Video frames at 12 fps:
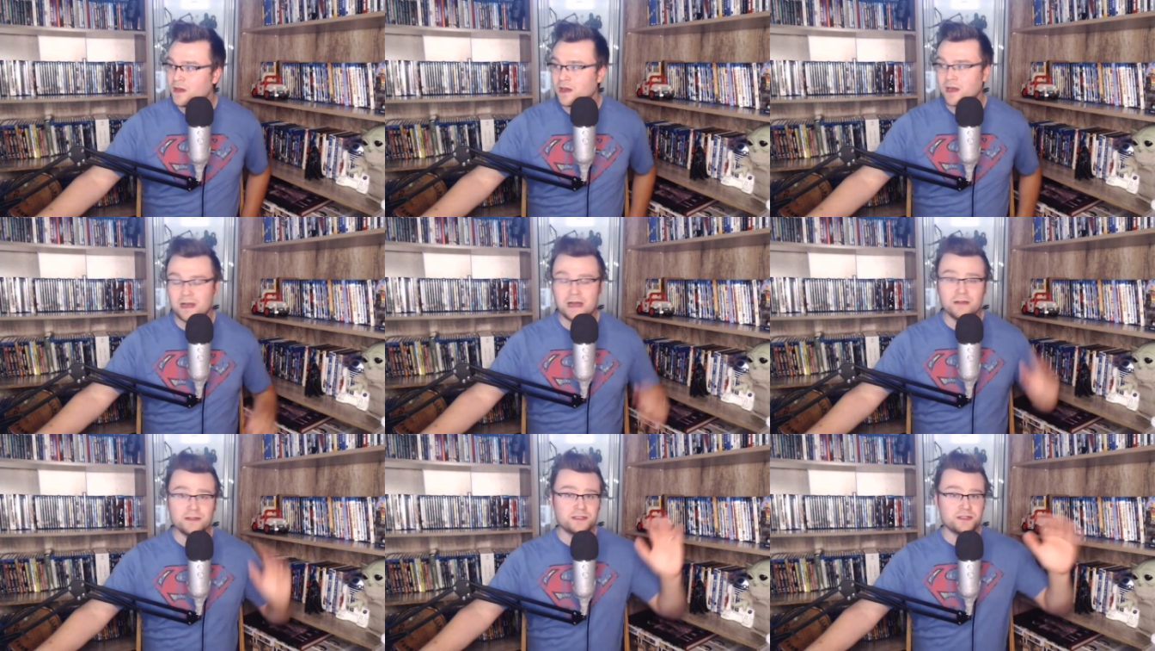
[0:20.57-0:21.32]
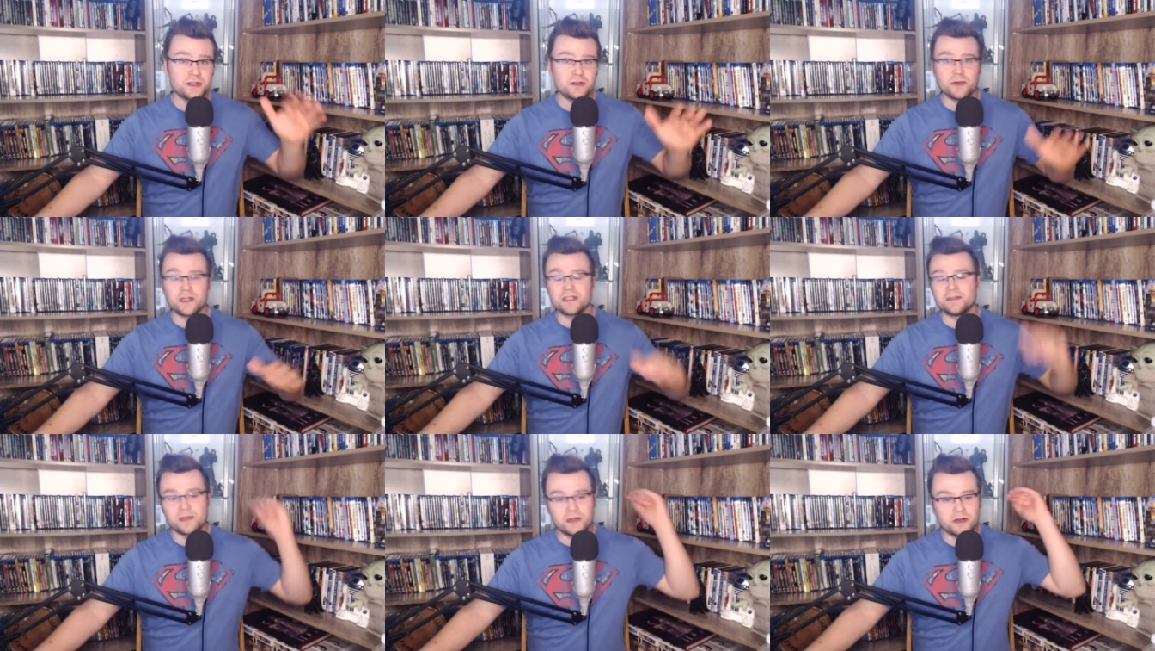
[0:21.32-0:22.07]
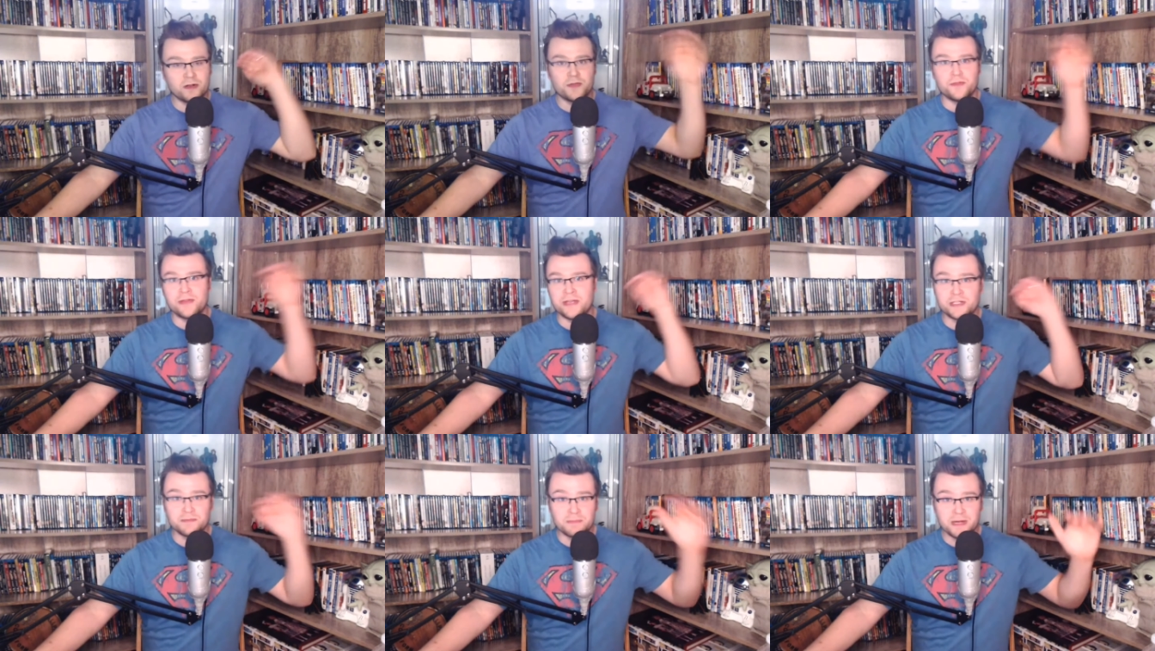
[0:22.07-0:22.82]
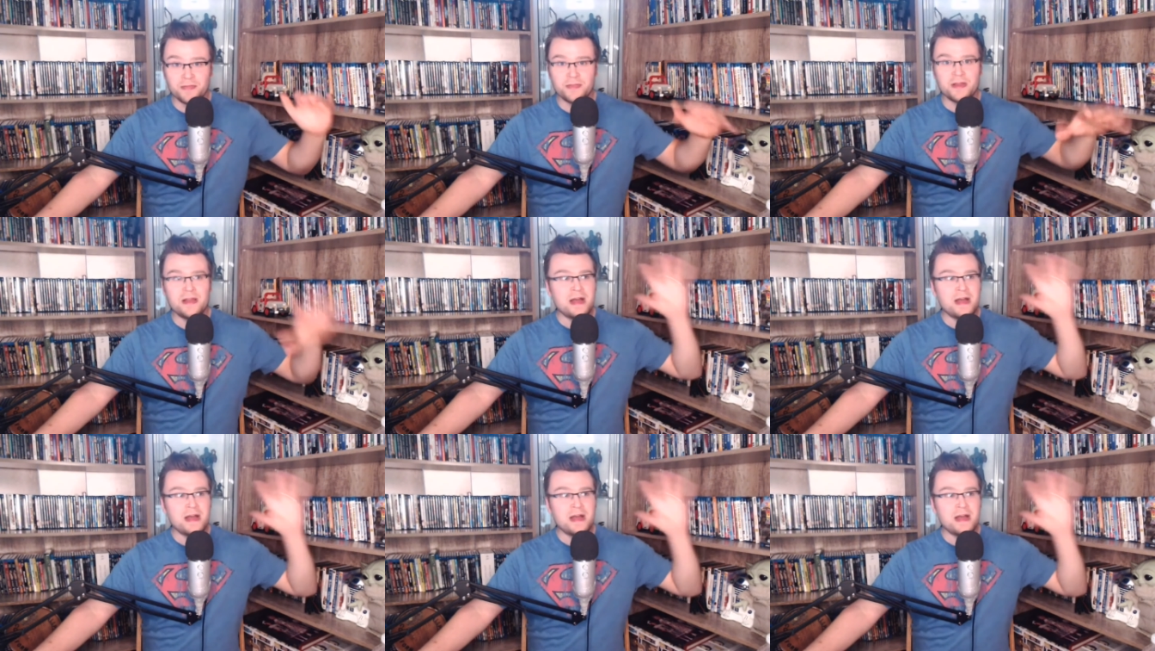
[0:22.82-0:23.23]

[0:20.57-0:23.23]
uh, how this is going to work is I'm going to go through each month.